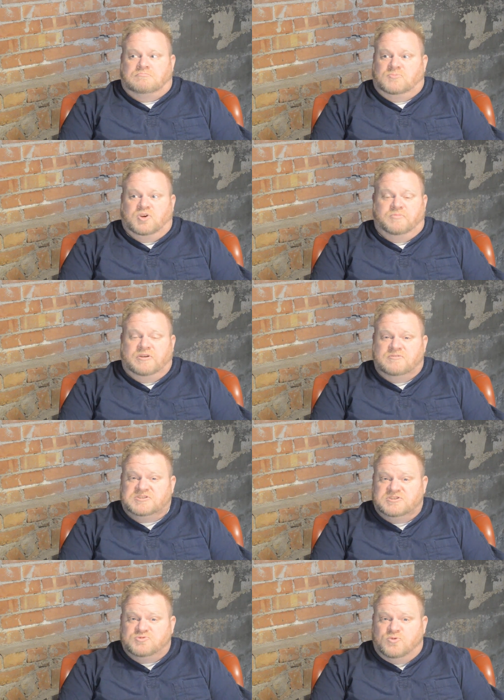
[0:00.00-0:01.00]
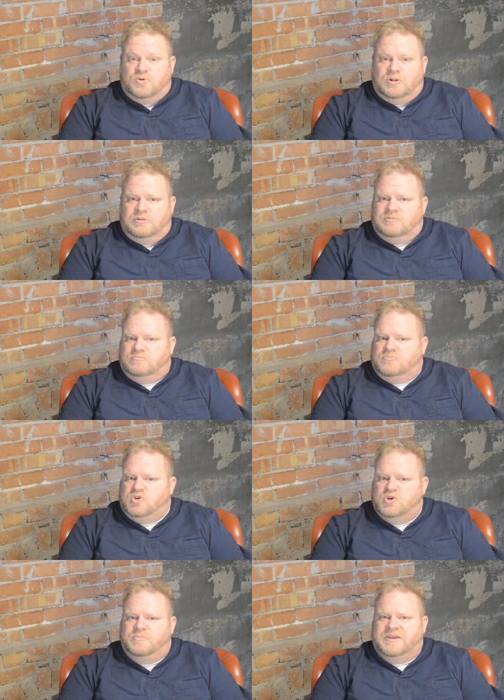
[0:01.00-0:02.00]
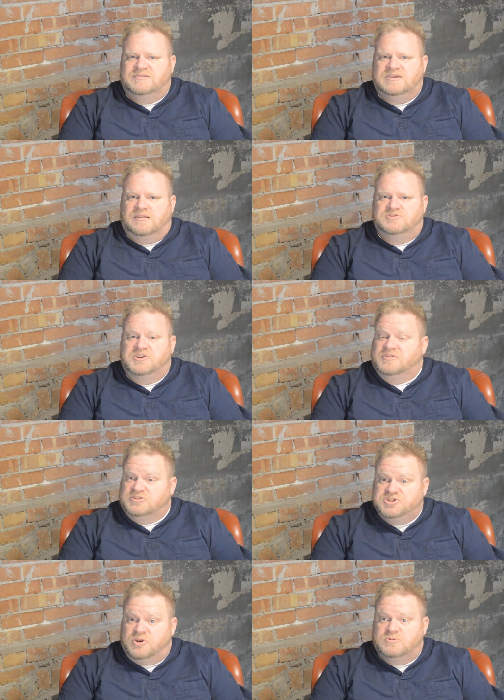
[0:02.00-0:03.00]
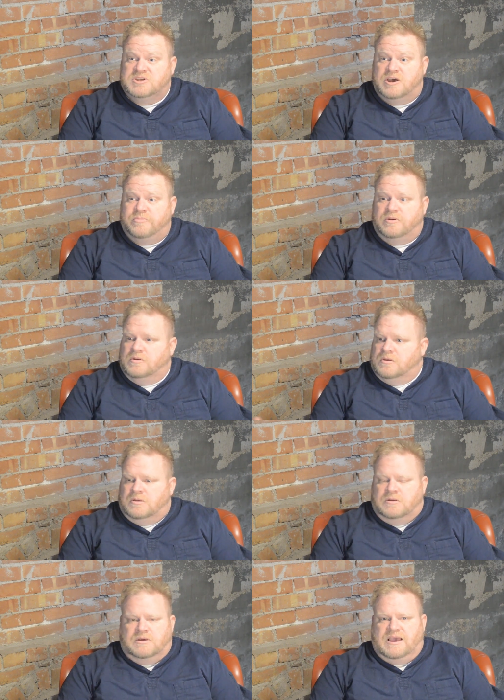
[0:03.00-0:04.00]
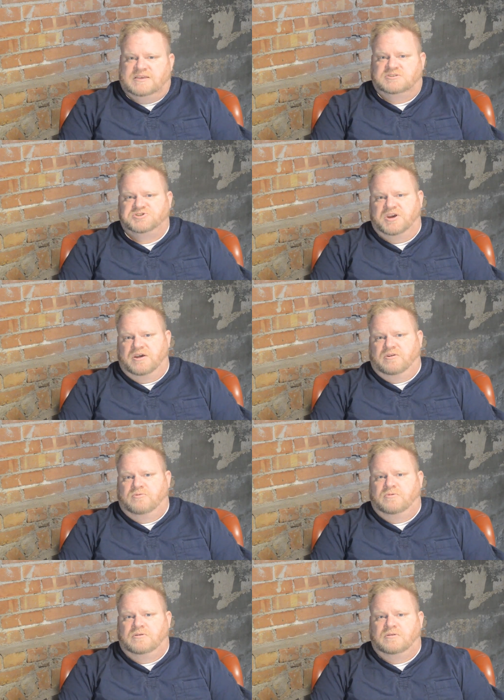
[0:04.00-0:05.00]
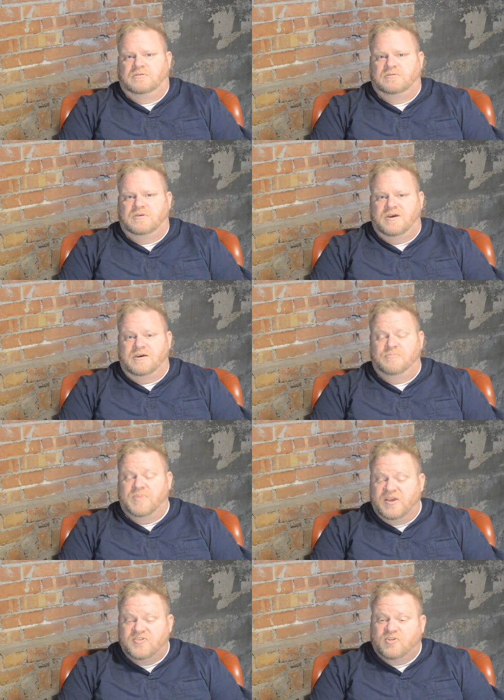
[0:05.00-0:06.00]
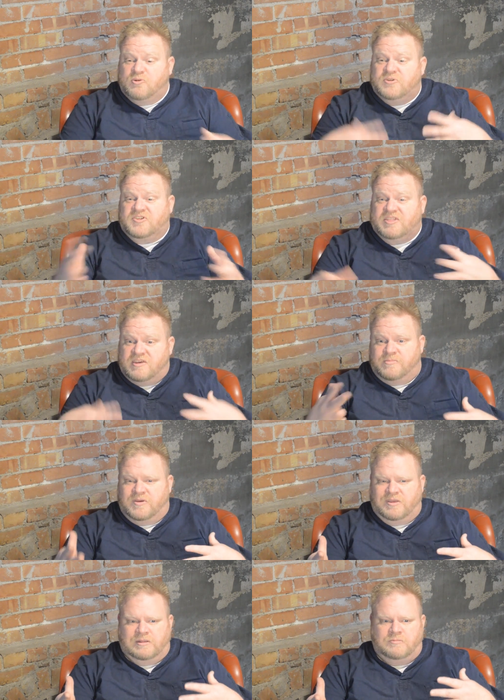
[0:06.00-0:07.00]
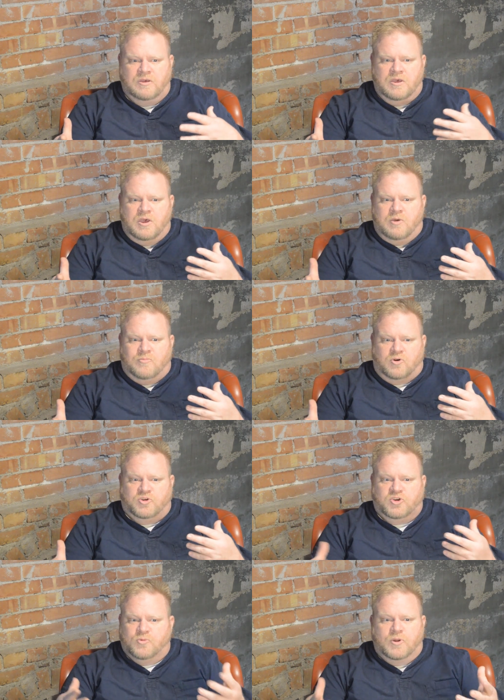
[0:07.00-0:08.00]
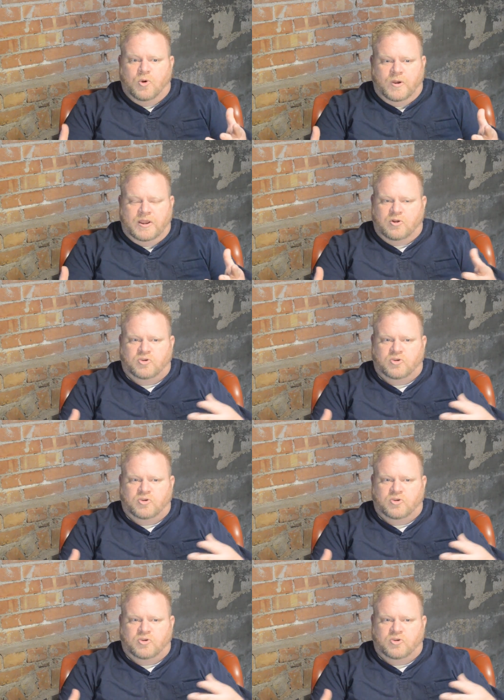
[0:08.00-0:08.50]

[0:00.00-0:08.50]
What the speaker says: could be residual, could be intelligent, that shows up as a shadow. Basically, we see them in more humanoid or